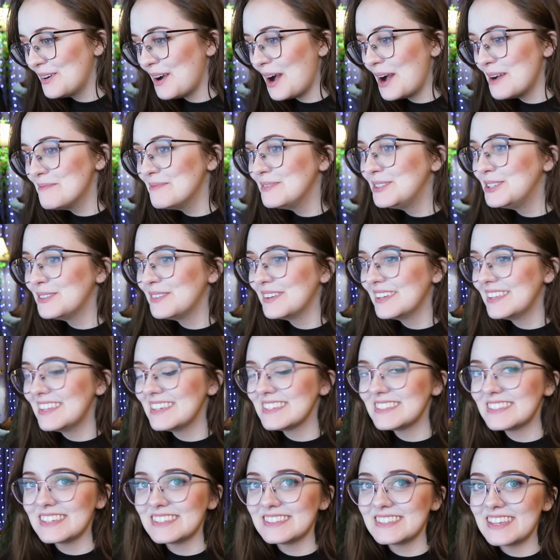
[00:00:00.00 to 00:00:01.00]
I'm doing
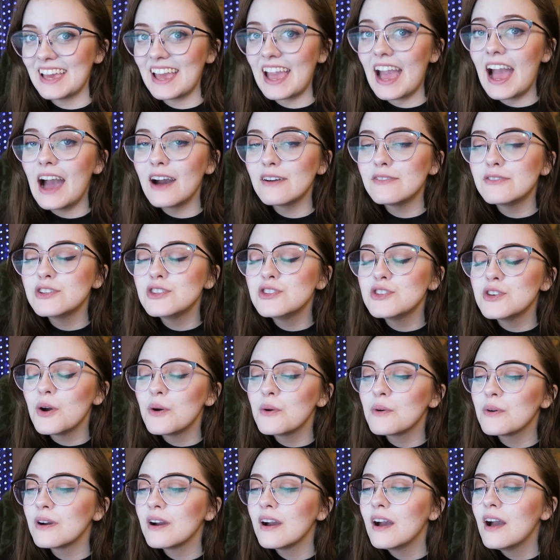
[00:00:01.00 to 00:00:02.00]
this as like half a
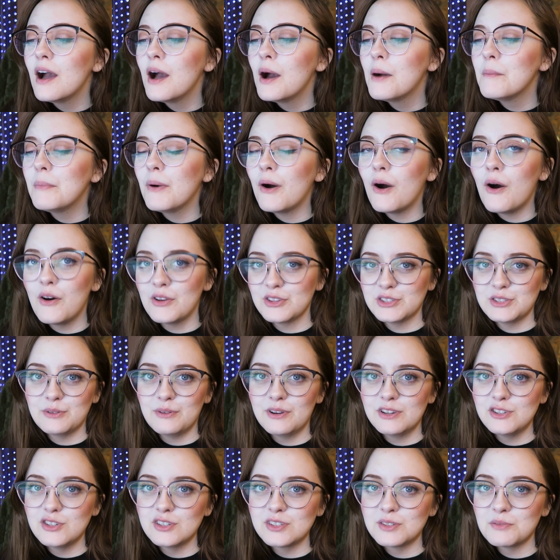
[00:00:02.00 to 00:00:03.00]
joke, but also
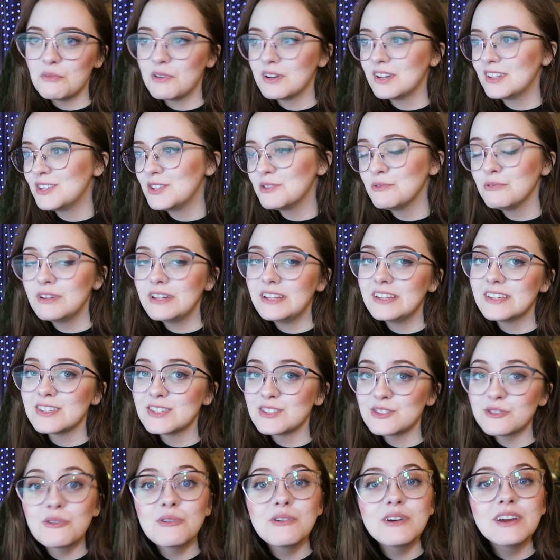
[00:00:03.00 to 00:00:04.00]
I just wanted to read a
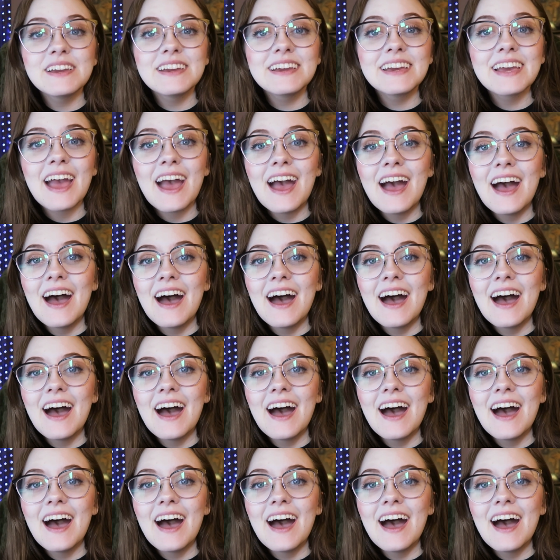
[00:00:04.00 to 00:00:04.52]
story.